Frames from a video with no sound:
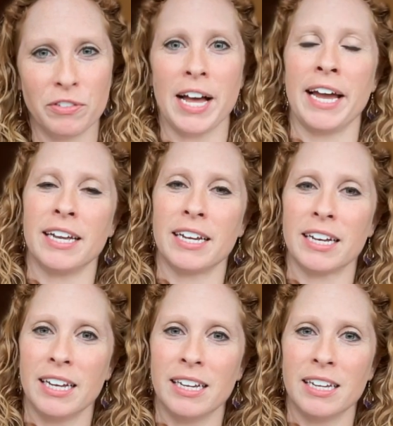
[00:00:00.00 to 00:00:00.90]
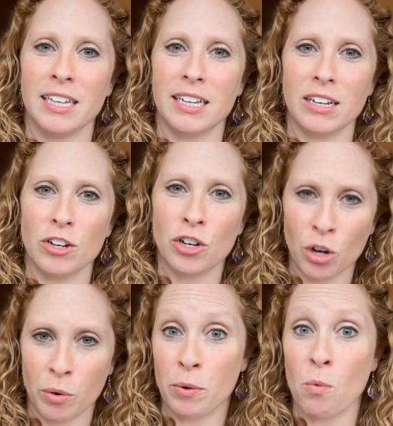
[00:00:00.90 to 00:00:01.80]
like
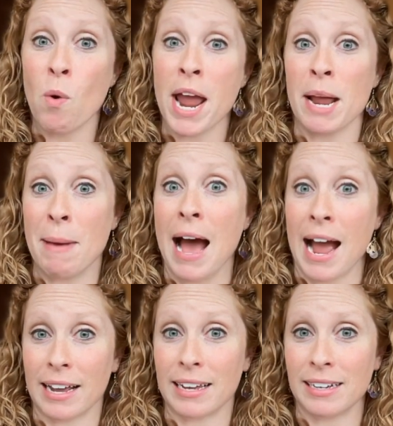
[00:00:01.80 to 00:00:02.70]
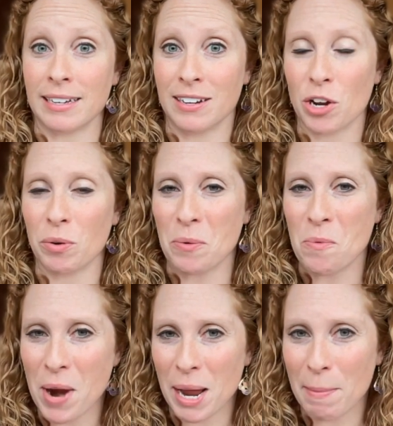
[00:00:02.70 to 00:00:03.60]
going way back,
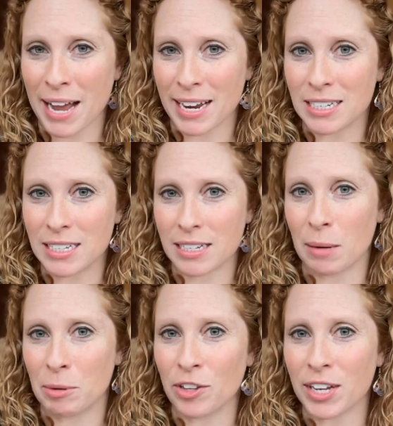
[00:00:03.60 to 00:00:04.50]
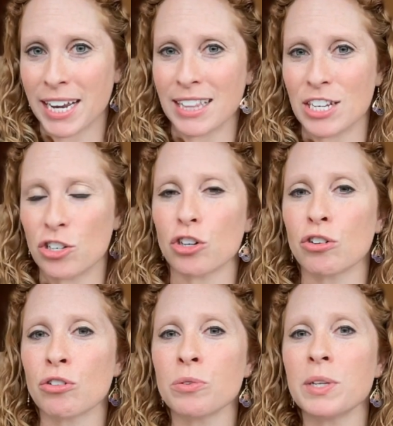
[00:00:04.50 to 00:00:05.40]
going way back into time and looking at these
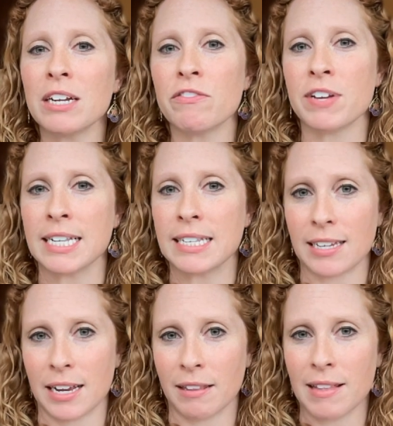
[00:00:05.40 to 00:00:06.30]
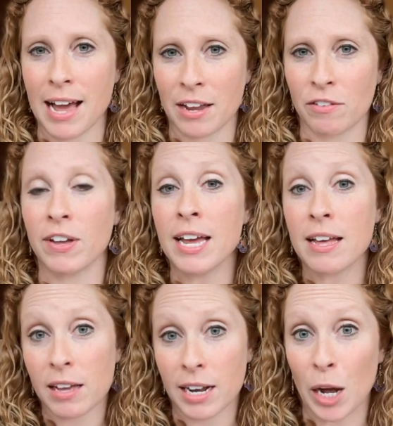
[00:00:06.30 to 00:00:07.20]
early events in life
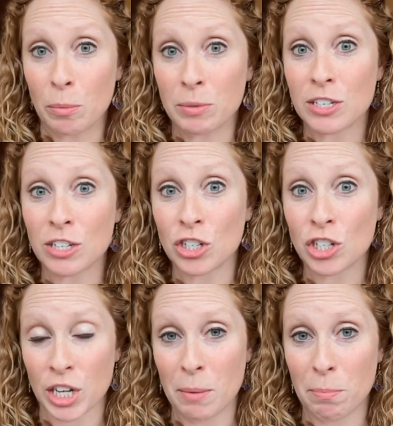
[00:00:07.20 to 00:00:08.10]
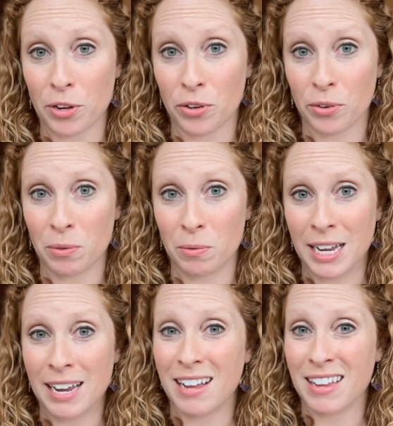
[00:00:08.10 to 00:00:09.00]
that helped to shape you
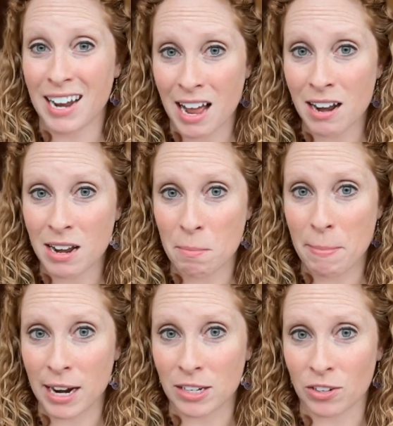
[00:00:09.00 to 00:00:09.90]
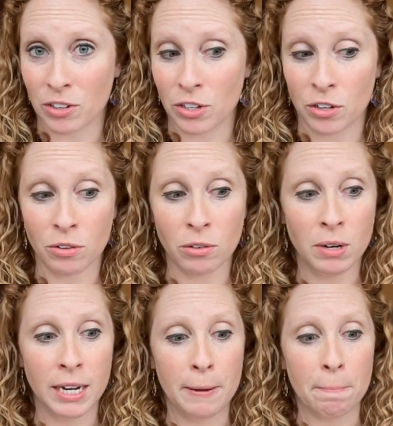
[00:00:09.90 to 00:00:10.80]
and that had an impact on you,
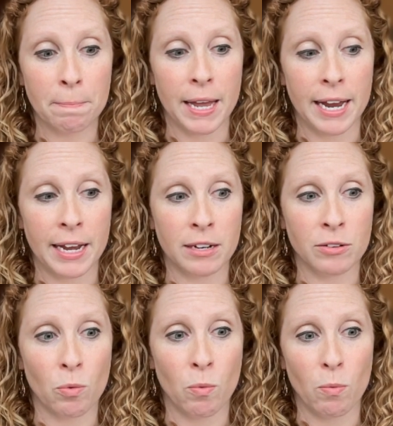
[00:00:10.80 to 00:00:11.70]
and